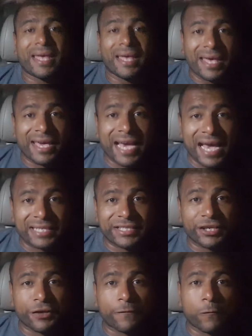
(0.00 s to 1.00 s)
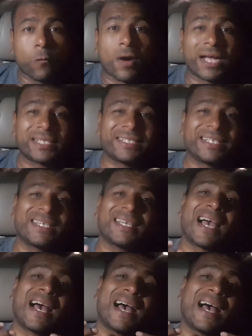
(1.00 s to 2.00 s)
Hey guys, thank you for watching.
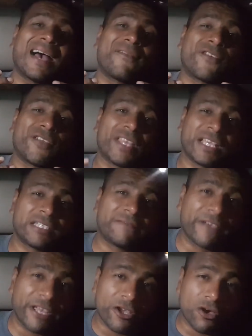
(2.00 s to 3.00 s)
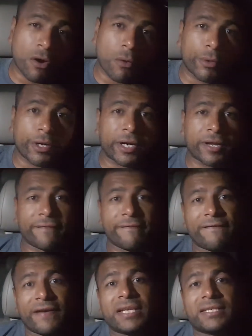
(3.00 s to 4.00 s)
For this video, I wanted to
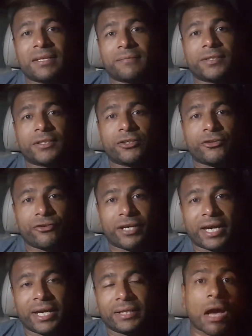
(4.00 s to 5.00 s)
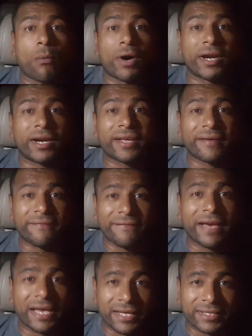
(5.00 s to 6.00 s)
confess something to you guys. I wanted to
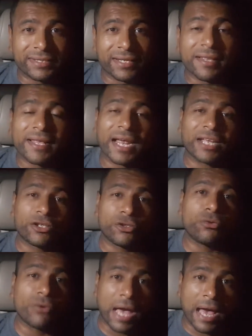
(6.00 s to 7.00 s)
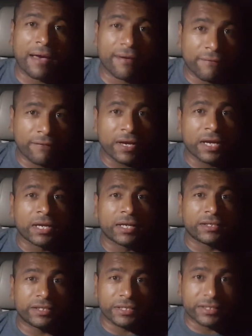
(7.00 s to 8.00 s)
confess that I do have
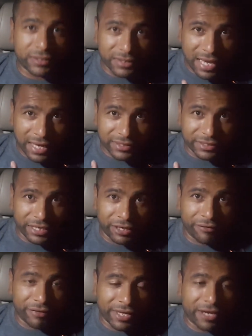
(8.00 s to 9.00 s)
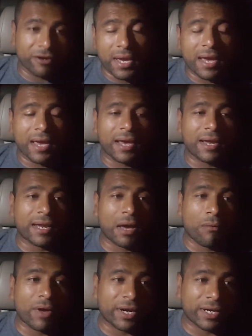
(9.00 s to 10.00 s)
cheat snacks here and there, and I
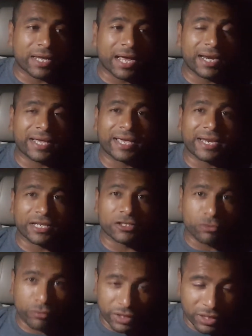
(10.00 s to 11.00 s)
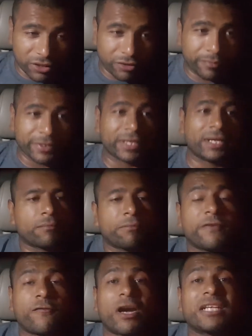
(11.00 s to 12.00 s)
wanted to kind of get into it a little bit.
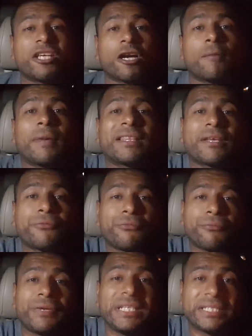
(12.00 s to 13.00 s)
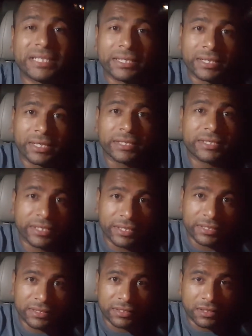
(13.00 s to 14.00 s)
Before I talk about the recent
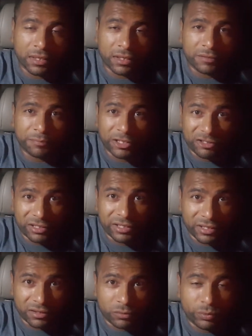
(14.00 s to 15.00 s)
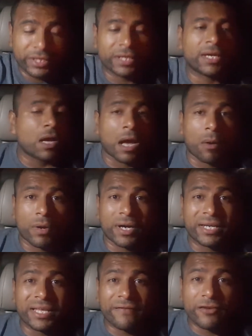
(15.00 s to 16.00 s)
incidents, especially this week, I
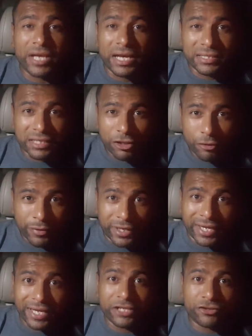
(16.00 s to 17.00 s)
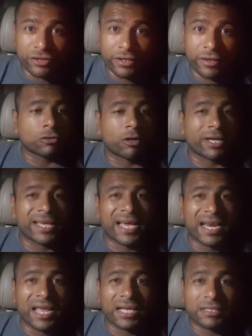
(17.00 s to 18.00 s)
wanted to give you guys a little bit of history so I can
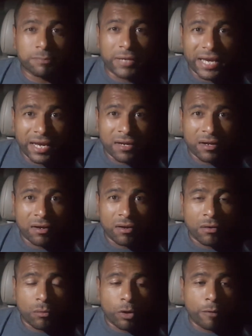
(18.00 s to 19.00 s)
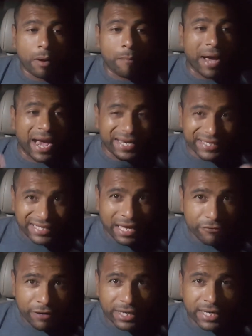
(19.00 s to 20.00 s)
kind of explain where my mind is
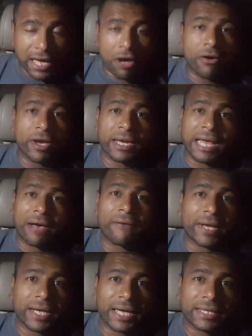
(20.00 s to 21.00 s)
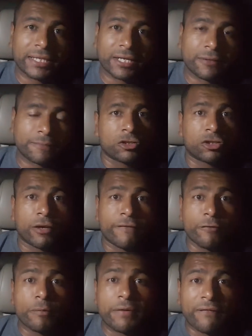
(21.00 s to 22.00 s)
at right now and how I got there. So
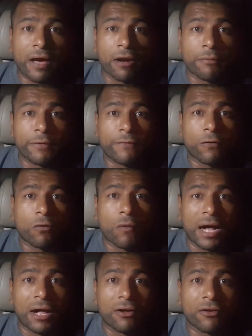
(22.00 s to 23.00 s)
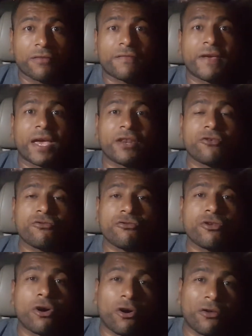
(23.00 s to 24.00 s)
if you've been following me for a while, then you
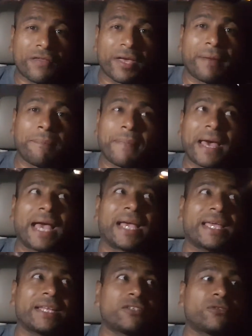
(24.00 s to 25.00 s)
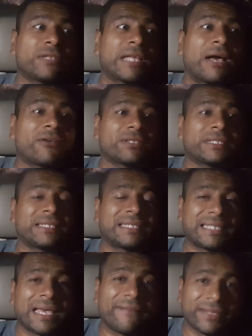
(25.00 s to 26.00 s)
know that back in
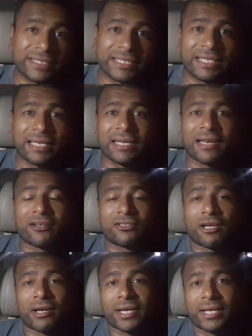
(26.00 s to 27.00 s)
2017, I started